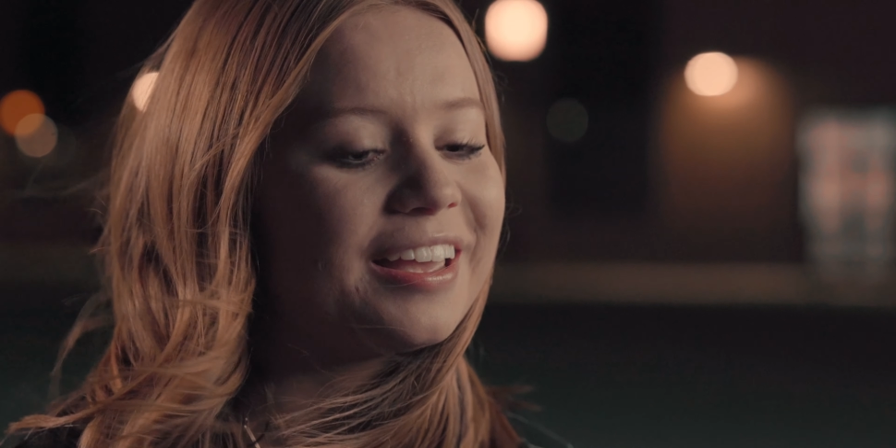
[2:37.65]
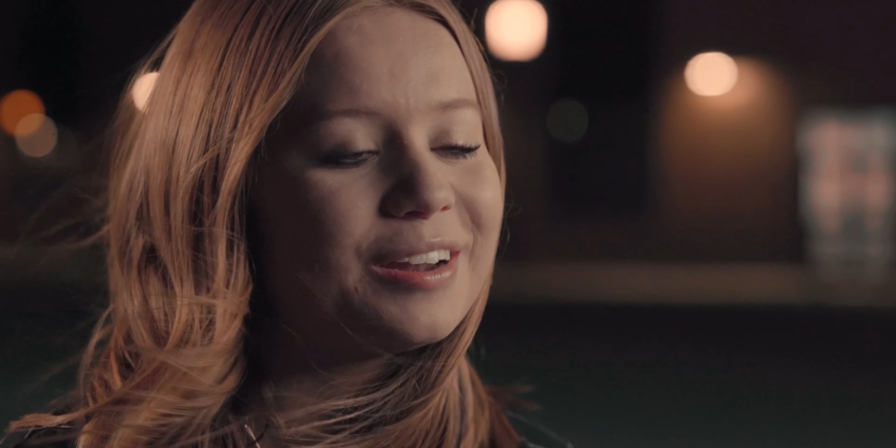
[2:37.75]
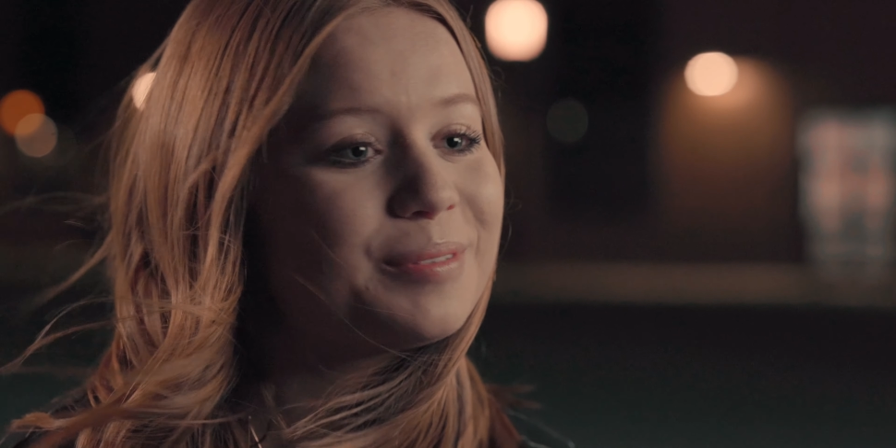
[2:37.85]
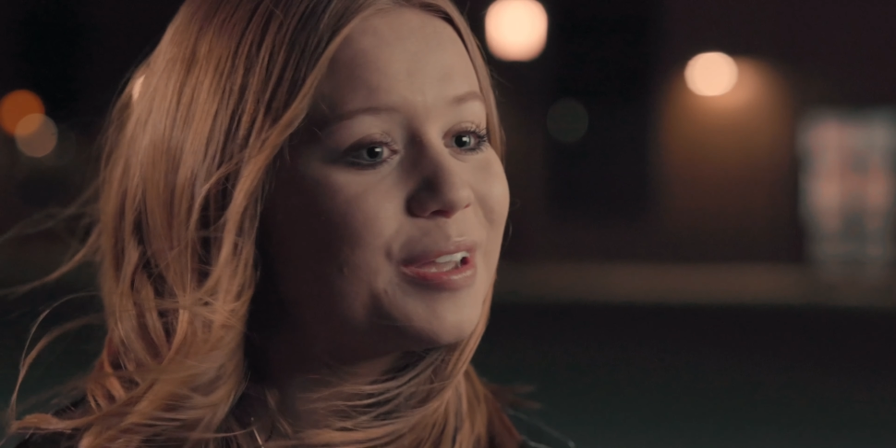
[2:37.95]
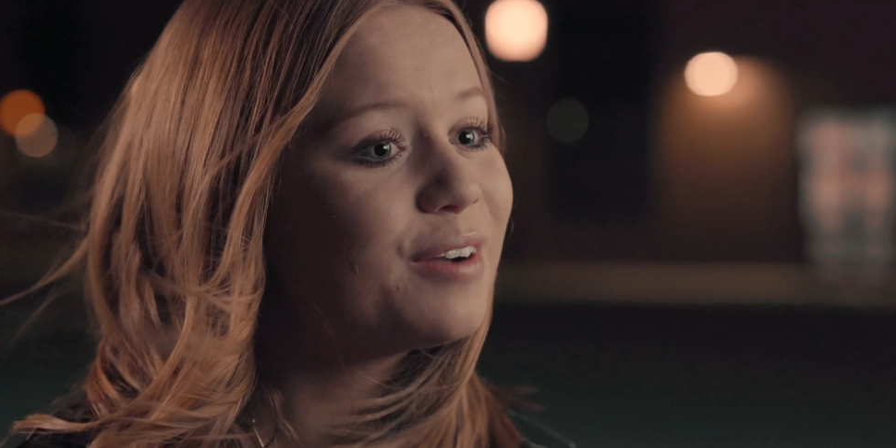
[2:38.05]

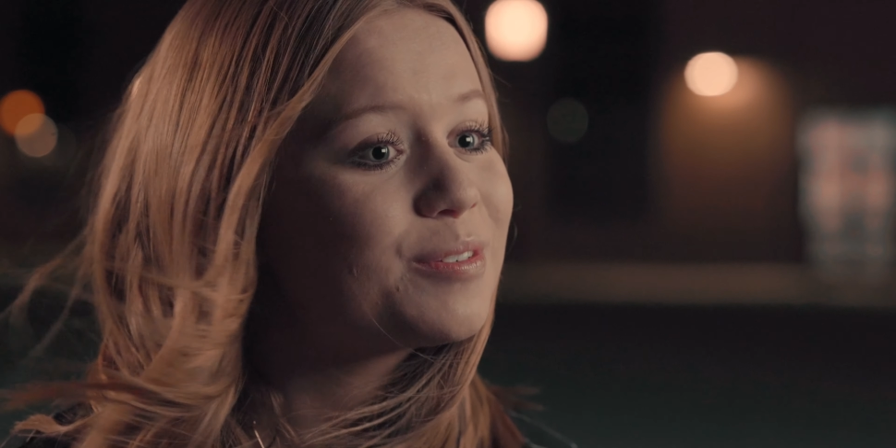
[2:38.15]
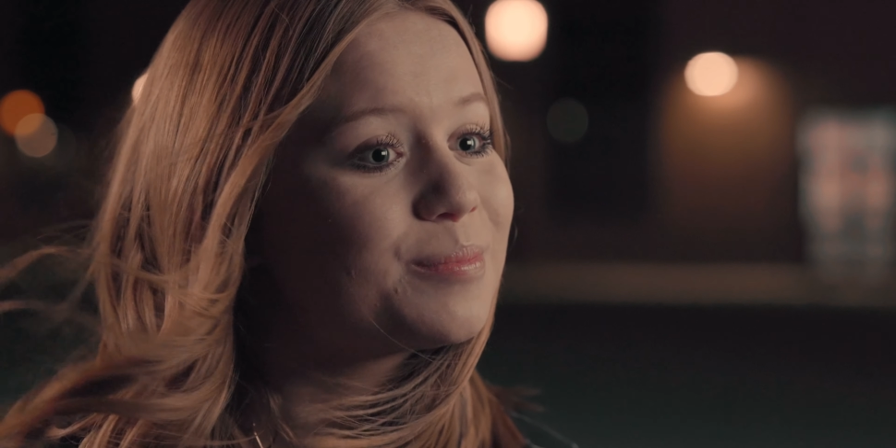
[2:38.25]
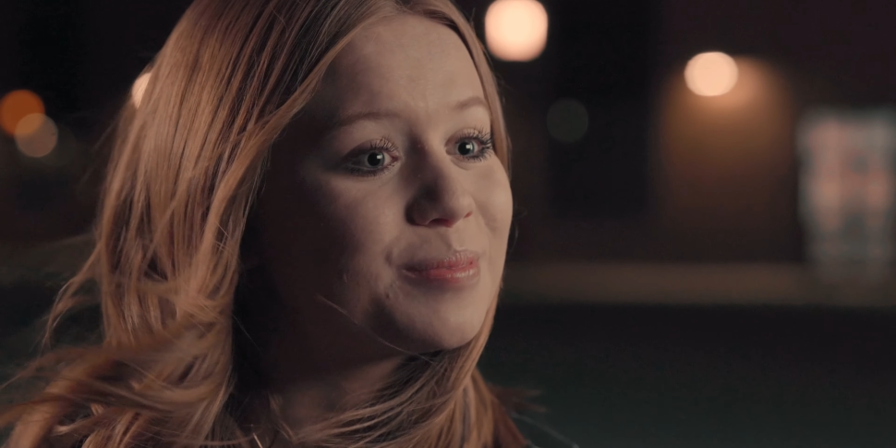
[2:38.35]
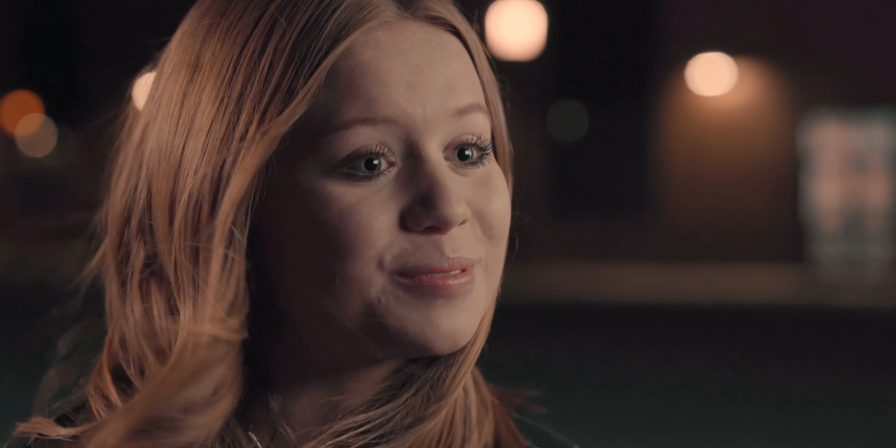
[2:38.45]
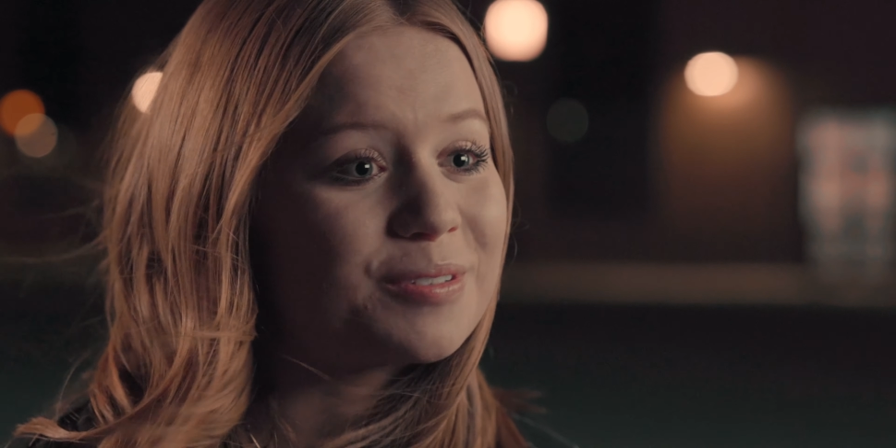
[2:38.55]
it'll be over
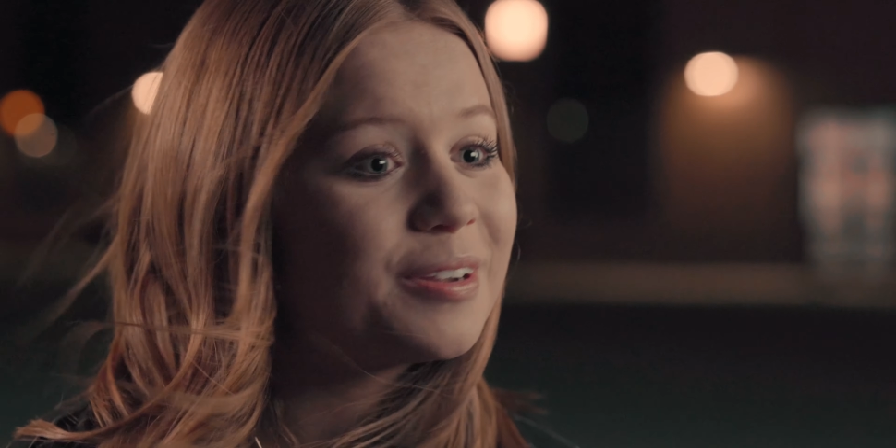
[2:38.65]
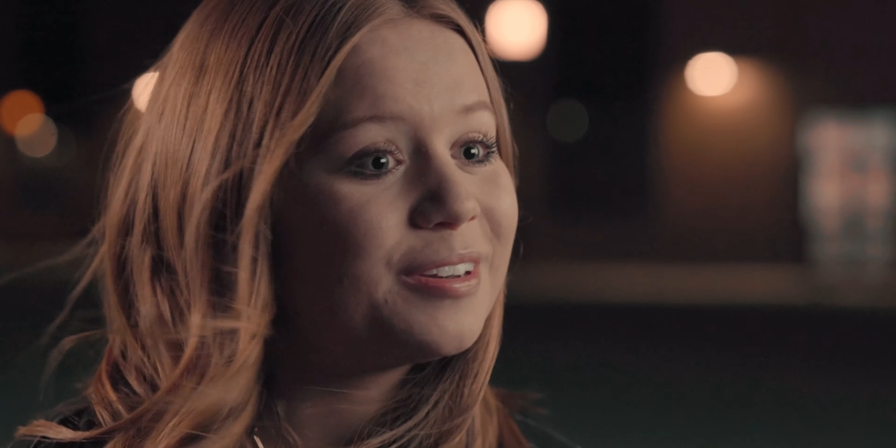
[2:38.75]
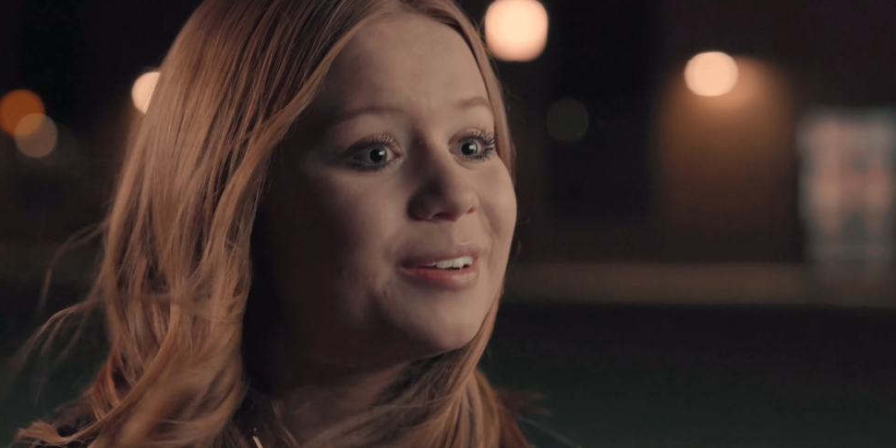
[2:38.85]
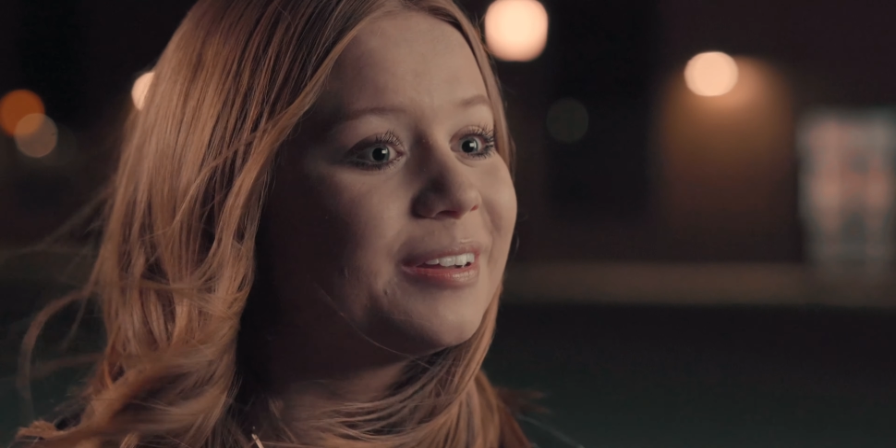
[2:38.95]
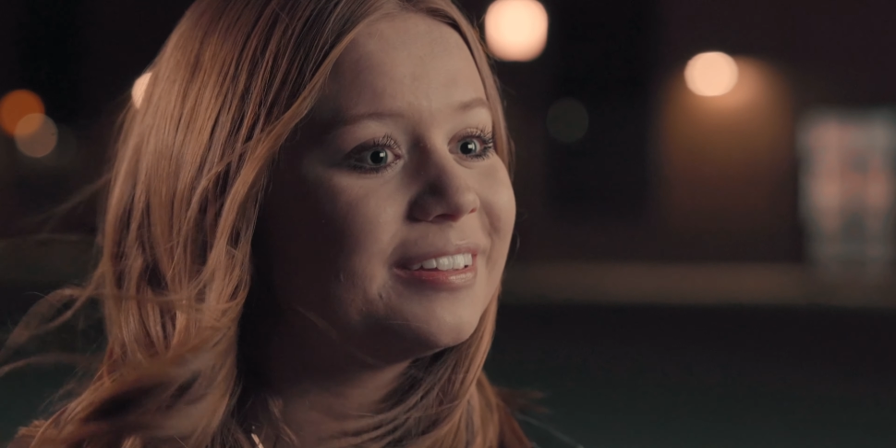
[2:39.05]
before
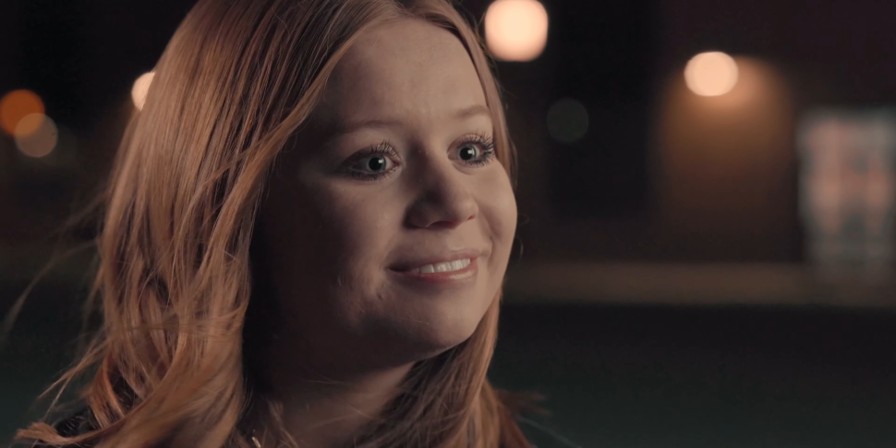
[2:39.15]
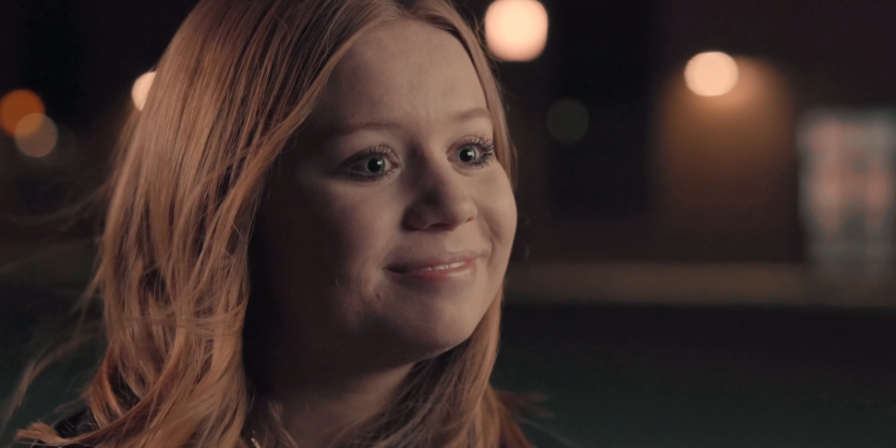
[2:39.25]
you know it.